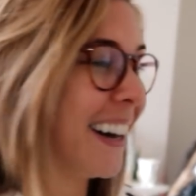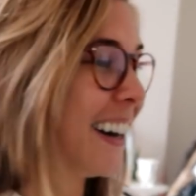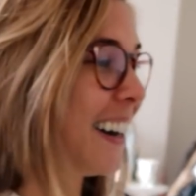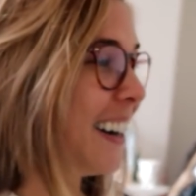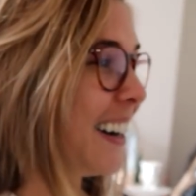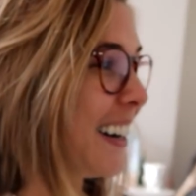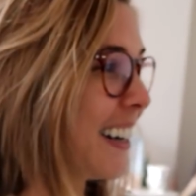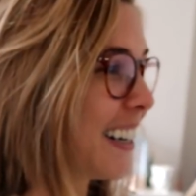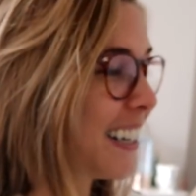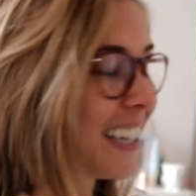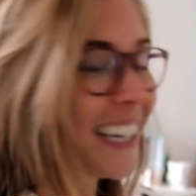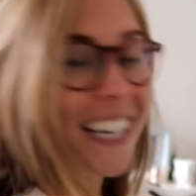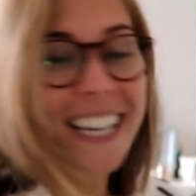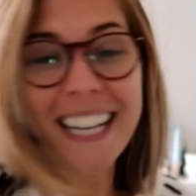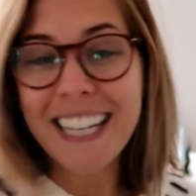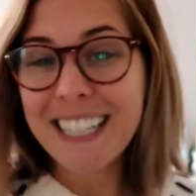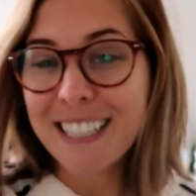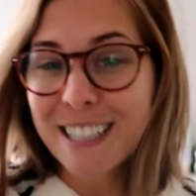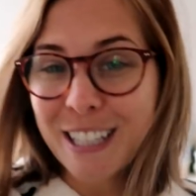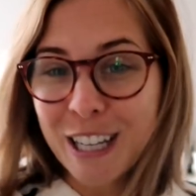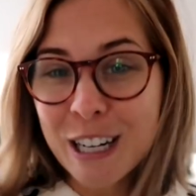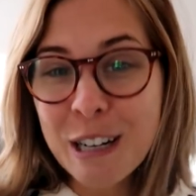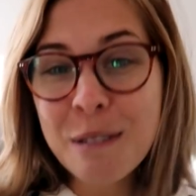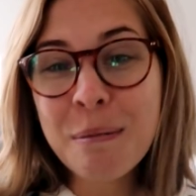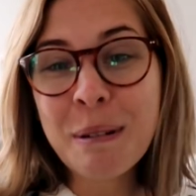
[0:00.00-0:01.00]
Oh,
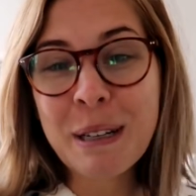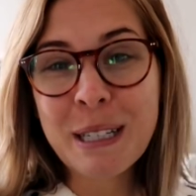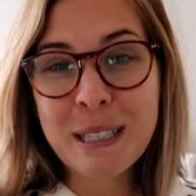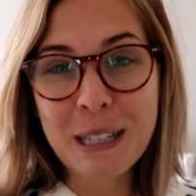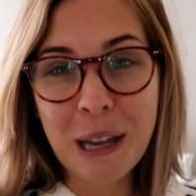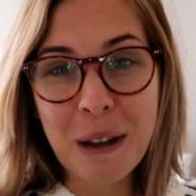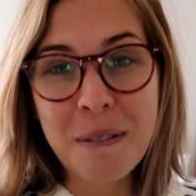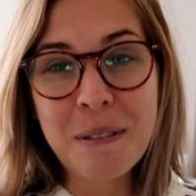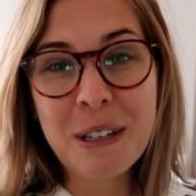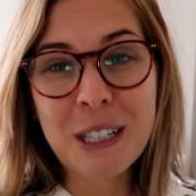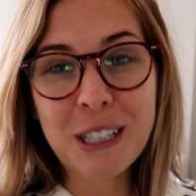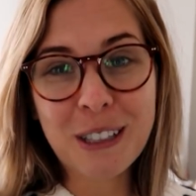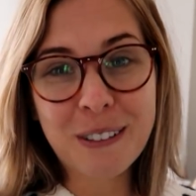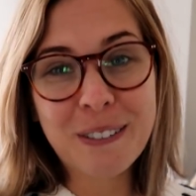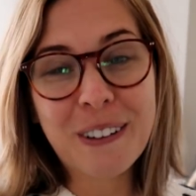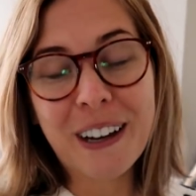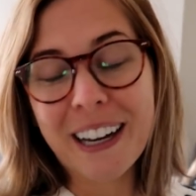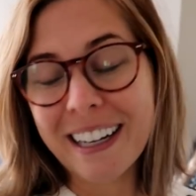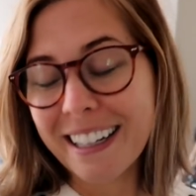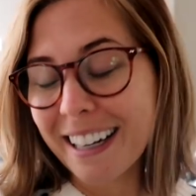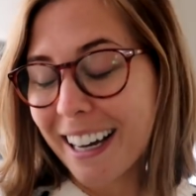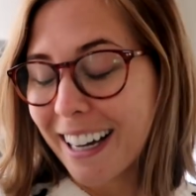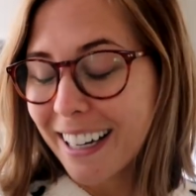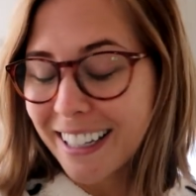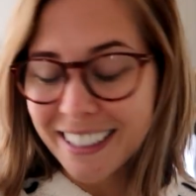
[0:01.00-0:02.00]
it's gonna be so much
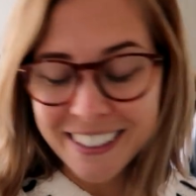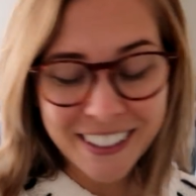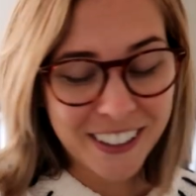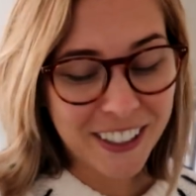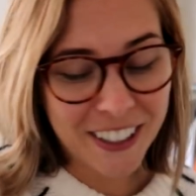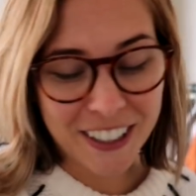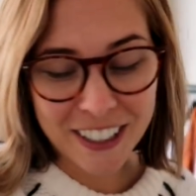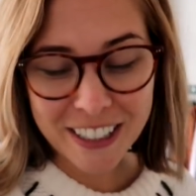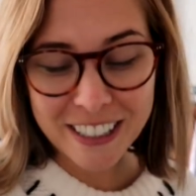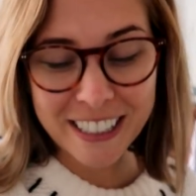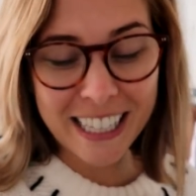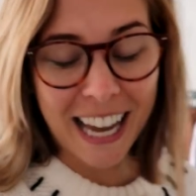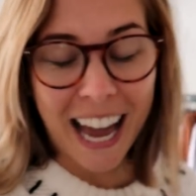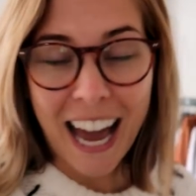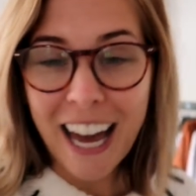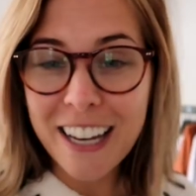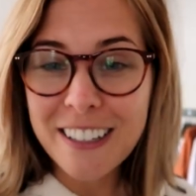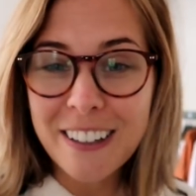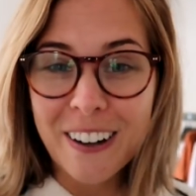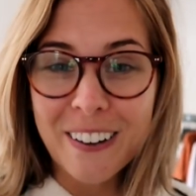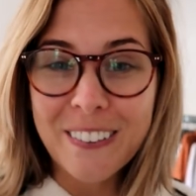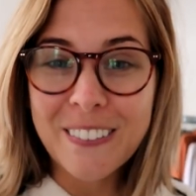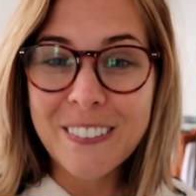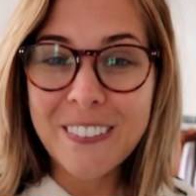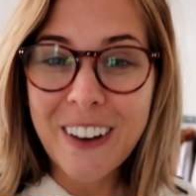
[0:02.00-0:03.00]
fun. I
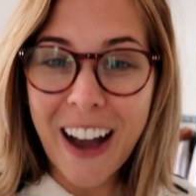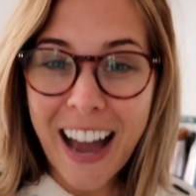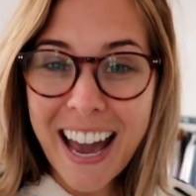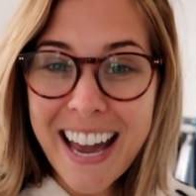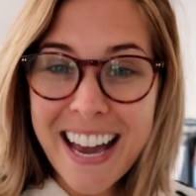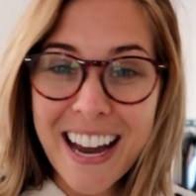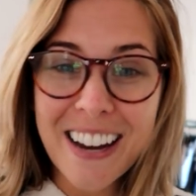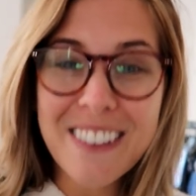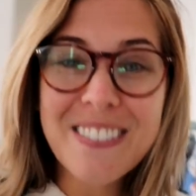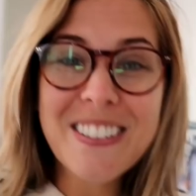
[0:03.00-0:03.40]
cannot wait.